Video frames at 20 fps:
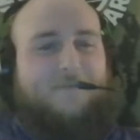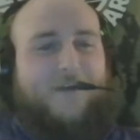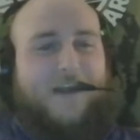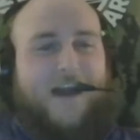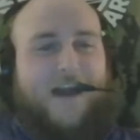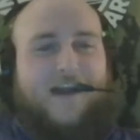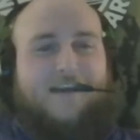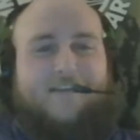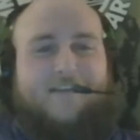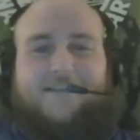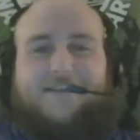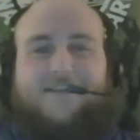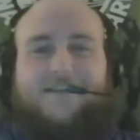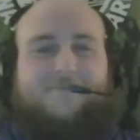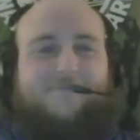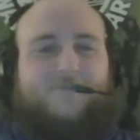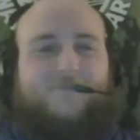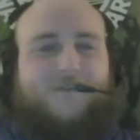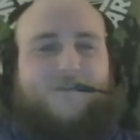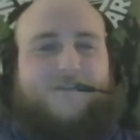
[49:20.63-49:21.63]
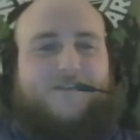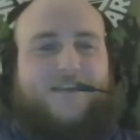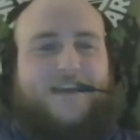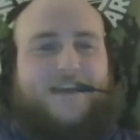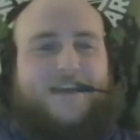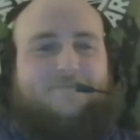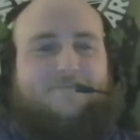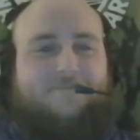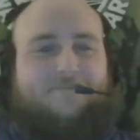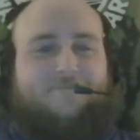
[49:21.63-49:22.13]
But once
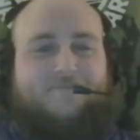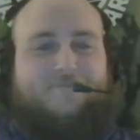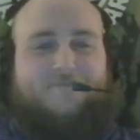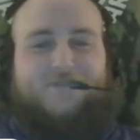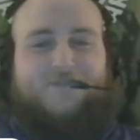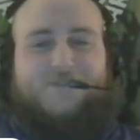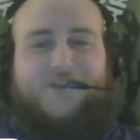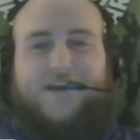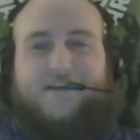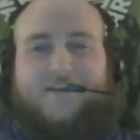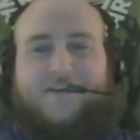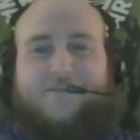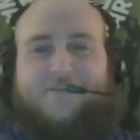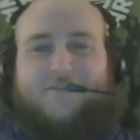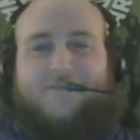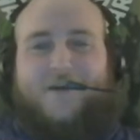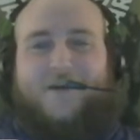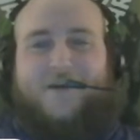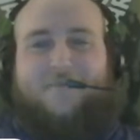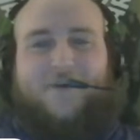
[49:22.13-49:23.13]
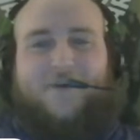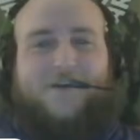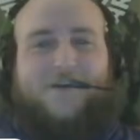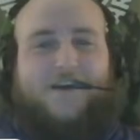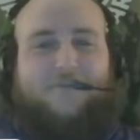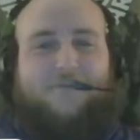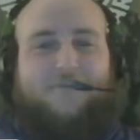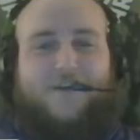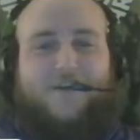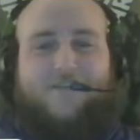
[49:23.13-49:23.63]
again, shout out to my
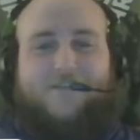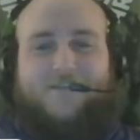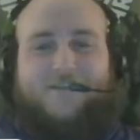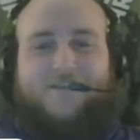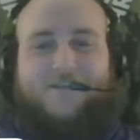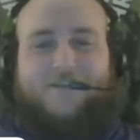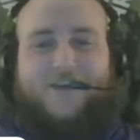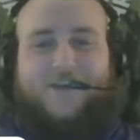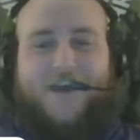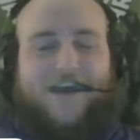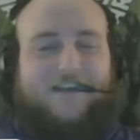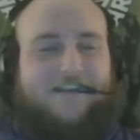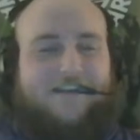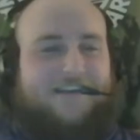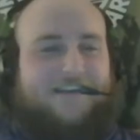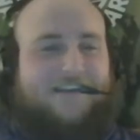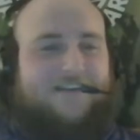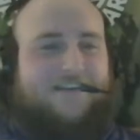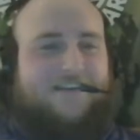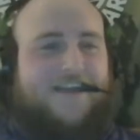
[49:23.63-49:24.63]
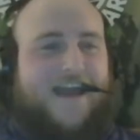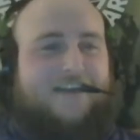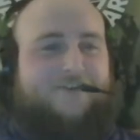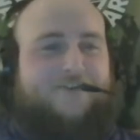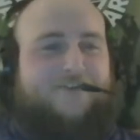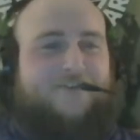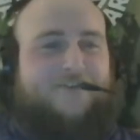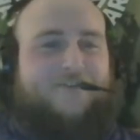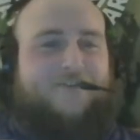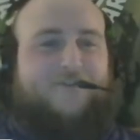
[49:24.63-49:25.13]
Buckeye friends in the chat and
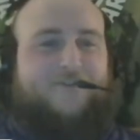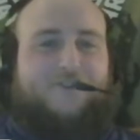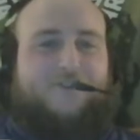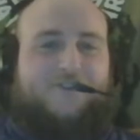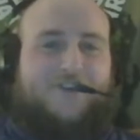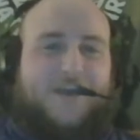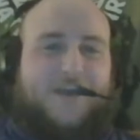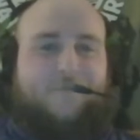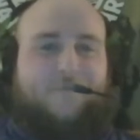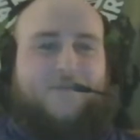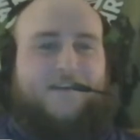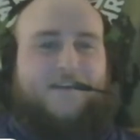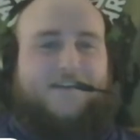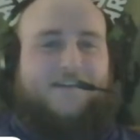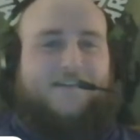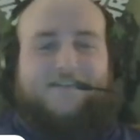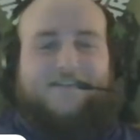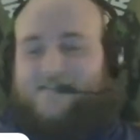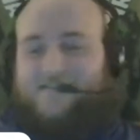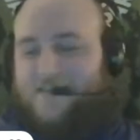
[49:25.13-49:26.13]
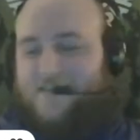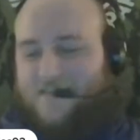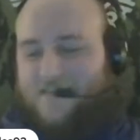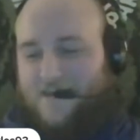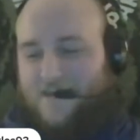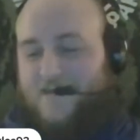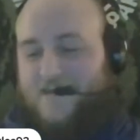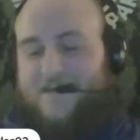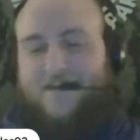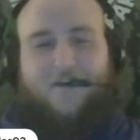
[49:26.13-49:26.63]
national champions,
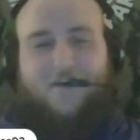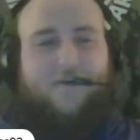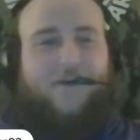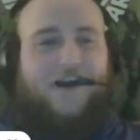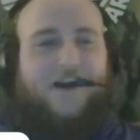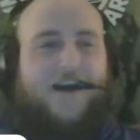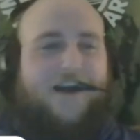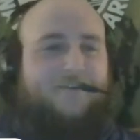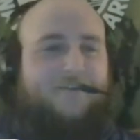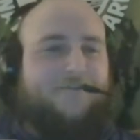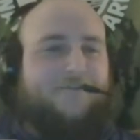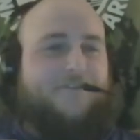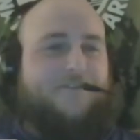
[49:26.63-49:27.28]
the Ohio